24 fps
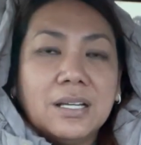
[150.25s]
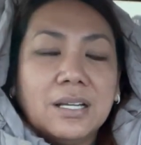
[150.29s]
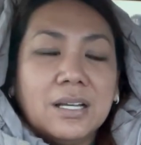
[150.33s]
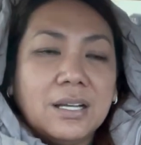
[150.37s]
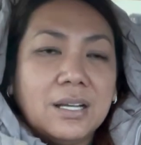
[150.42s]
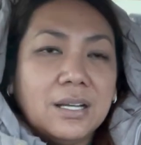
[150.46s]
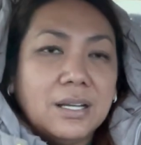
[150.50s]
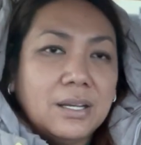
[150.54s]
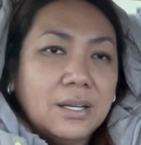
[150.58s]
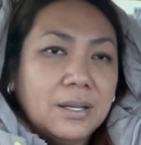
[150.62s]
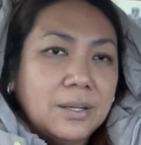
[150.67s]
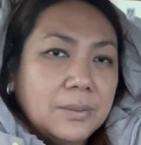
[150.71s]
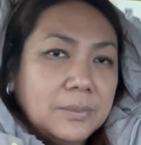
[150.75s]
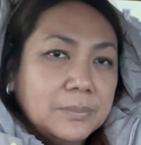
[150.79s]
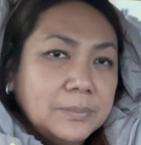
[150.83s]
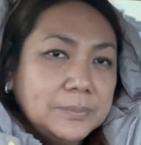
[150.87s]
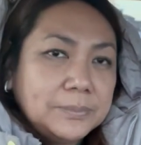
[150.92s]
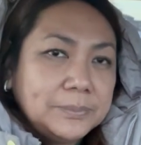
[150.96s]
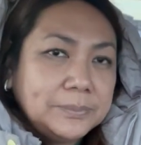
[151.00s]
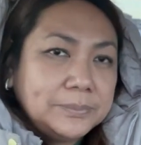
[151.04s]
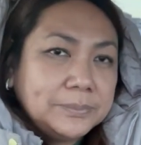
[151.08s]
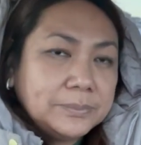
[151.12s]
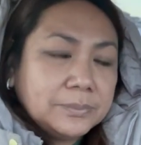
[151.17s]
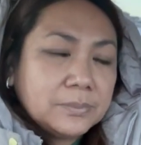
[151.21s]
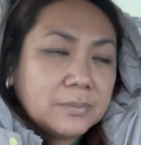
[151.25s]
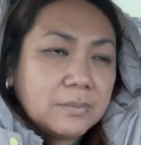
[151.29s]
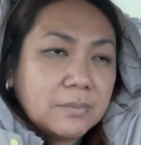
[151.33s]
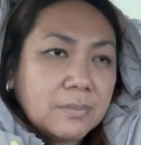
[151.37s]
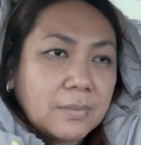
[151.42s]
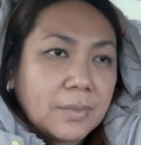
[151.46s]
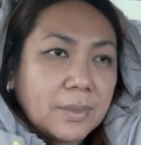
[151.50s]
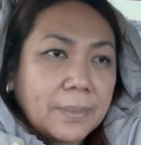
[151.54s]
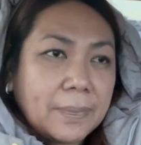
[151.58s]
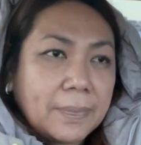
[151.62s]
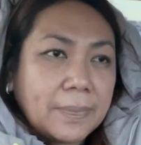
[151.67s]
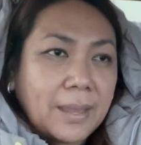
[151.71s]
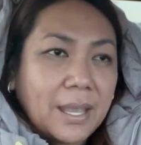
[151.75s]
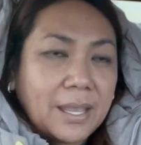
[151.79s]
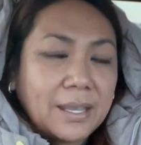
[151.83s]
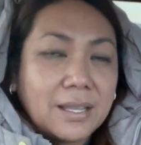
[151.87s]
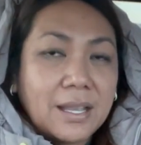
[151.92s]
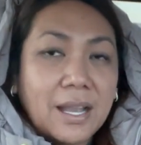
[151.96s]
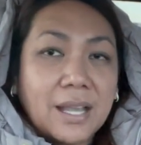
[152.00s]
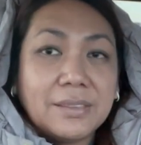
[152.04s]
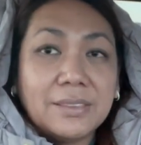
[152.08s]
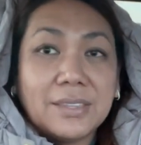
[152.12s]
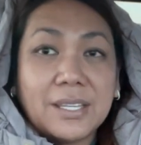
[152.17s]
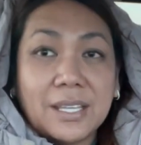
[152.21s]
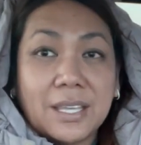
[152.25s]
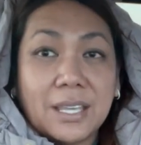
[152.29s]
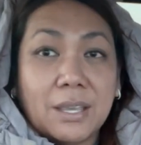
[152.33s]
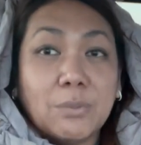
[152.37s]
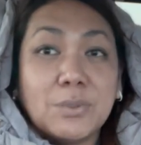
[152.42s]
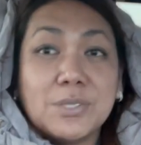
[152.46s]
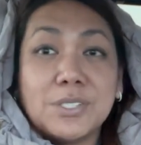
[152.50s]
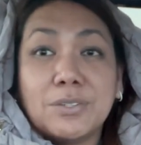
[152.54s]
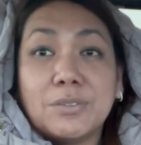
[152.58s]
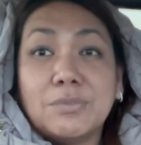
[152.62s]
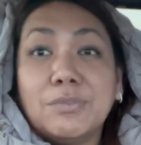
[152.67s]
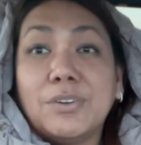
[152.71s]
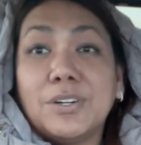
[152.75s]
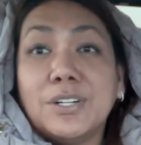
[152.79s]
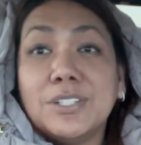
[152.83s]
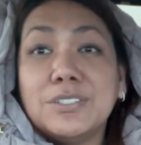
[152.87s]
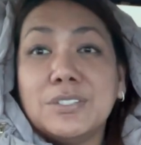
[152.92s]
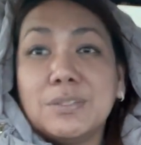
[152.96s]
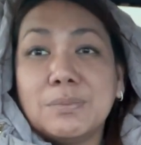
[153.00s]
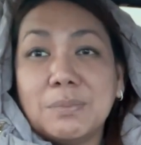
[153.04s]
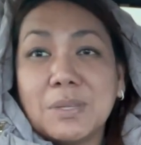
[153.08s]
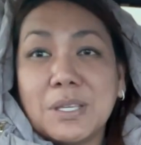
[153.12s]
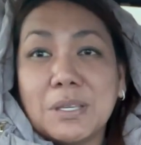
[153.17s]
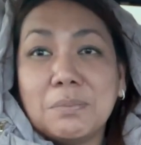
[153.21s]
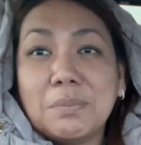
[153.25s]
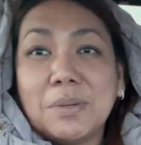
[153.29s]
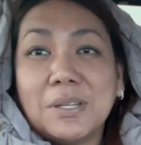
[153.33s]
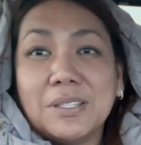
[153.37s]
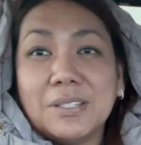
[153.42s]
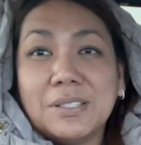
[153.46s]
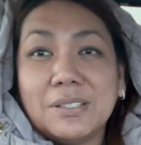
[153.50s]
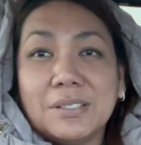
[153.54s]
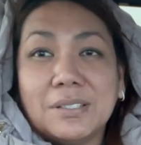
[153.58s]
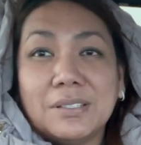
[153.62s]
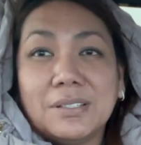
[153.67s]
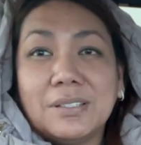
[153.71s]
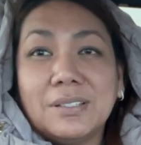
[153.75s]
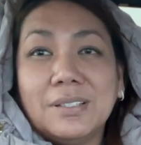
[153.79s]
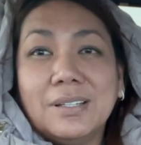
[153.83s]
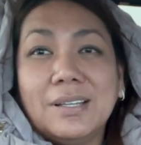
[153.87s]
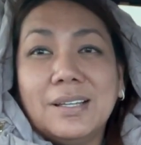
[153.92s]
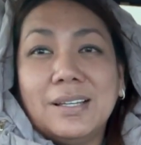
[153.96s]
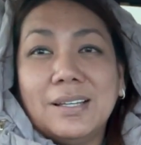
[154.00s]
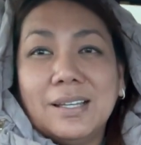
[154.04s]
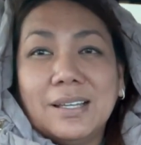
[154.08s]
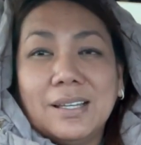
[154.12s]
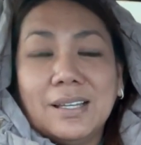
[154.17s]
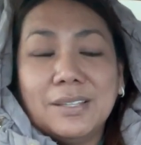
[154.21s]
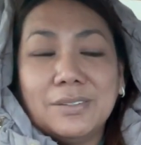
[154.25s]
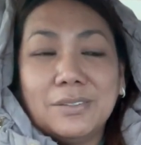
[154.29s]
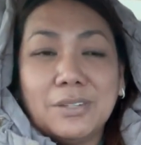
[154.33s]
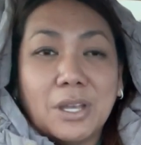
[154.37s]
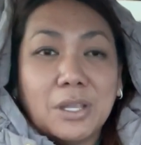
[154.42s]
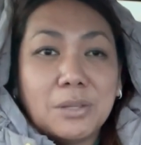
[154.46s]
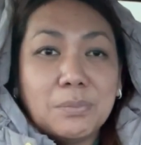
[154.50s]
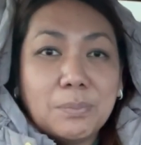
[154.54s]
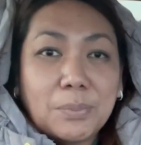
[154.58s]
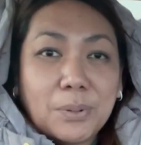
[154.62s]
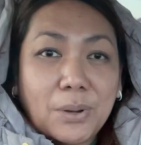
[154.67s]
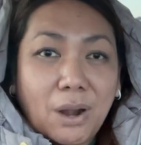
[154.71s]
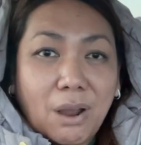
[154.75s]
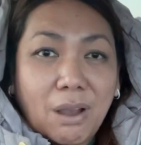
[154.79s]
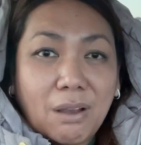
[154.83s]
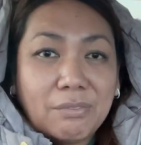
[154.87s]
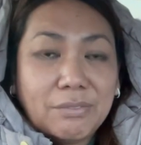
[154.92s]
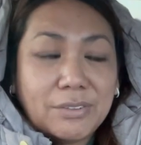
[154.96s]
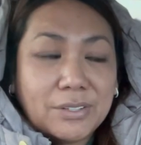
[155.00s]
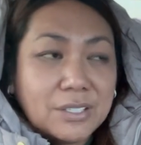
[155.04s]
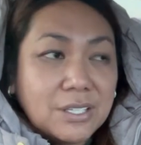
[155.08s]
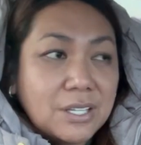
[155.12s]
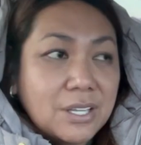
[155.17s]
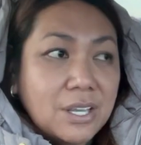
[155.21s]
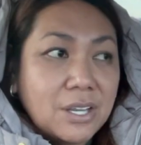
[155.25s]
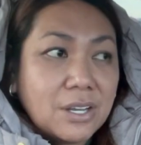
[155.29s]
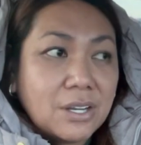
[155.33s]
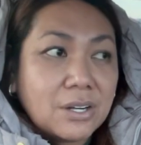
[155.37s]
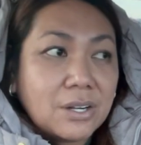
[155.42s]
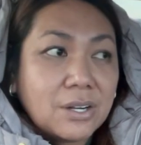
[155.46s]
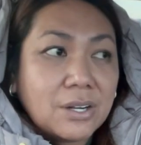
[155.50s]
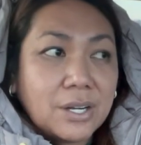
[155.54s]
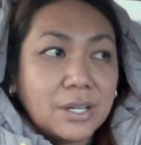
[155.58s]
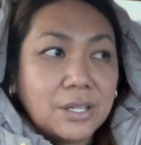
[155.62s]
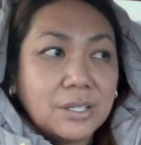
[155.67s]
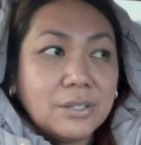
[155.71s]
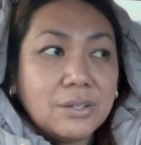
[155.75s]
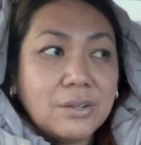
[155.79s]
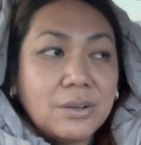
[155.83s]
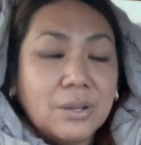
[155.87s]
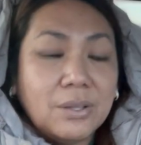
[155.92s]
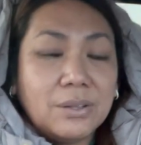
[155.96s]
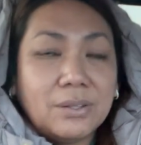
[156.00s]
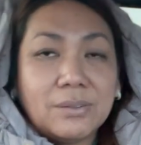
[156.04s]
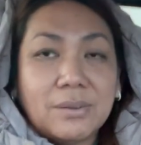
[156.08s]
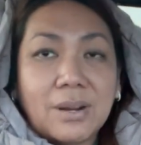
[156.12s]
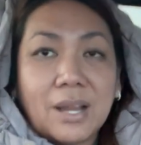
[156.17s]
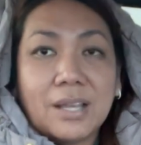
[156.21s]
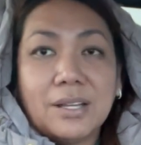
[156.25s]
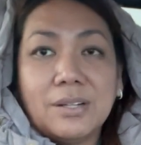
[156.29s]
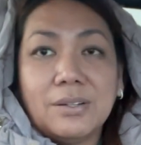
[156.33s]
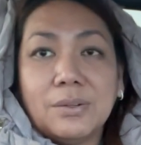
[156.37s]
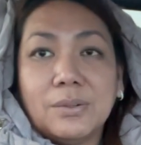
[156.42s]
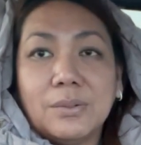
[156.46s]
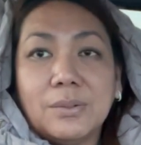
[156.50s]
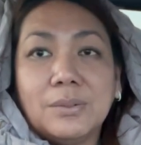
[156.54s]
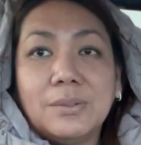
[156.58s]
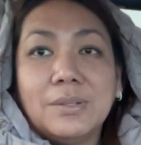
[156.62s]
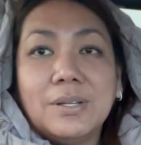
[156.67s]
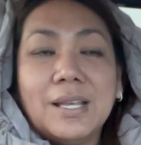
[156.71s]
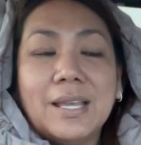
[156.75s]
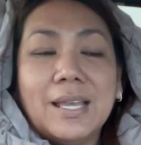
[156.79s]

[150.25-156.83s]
I got it was referred to me by the nonprofit here in Colorado.